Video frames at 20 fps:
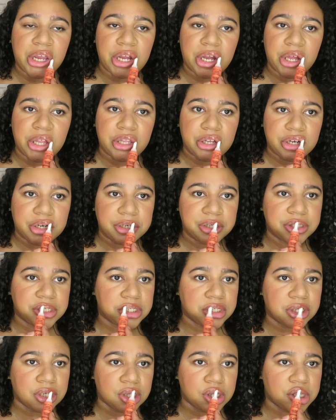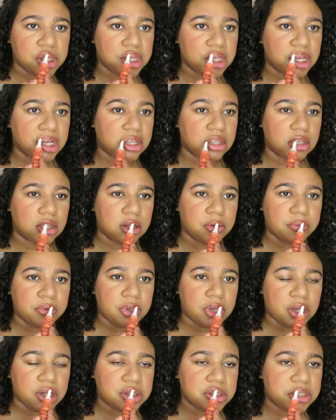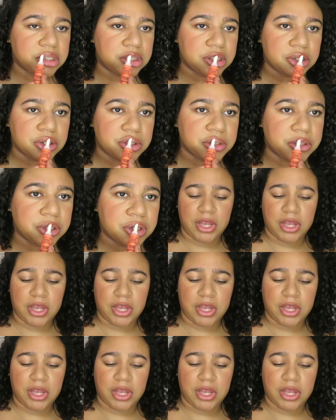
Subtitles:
Colors like lip glosses.